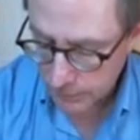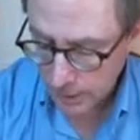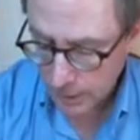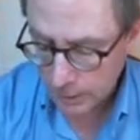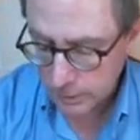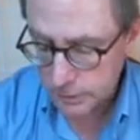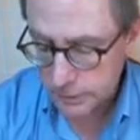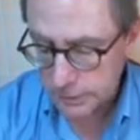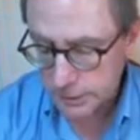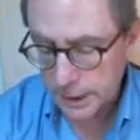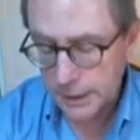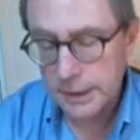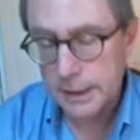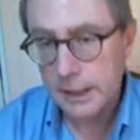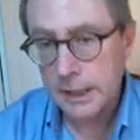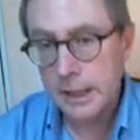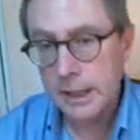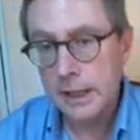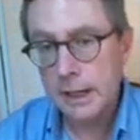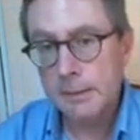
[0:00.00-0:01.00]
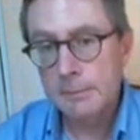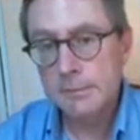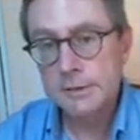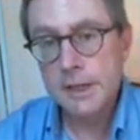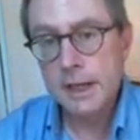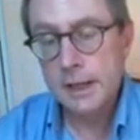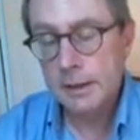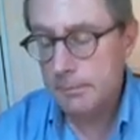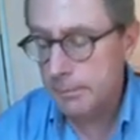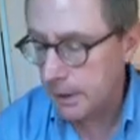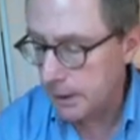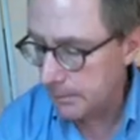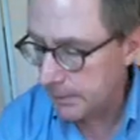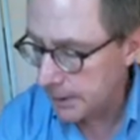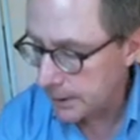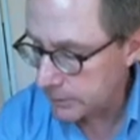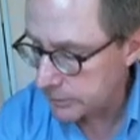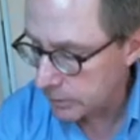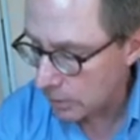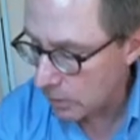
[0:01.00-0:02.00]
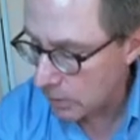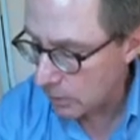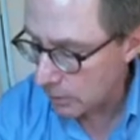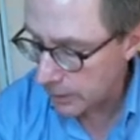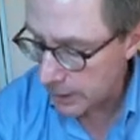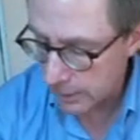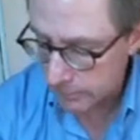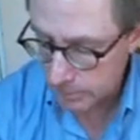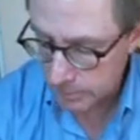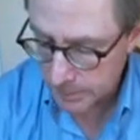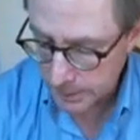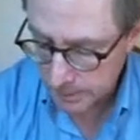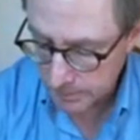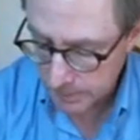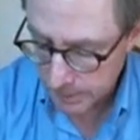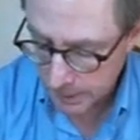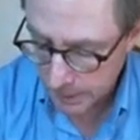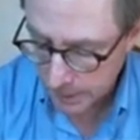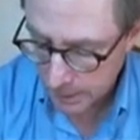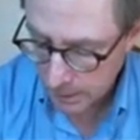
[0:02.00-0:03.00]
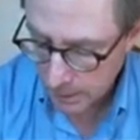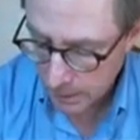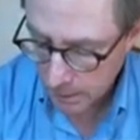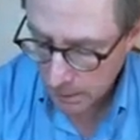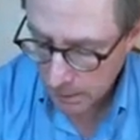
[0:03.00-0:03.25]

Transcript: I could say D, I'm saying B because I'm calling everybody B,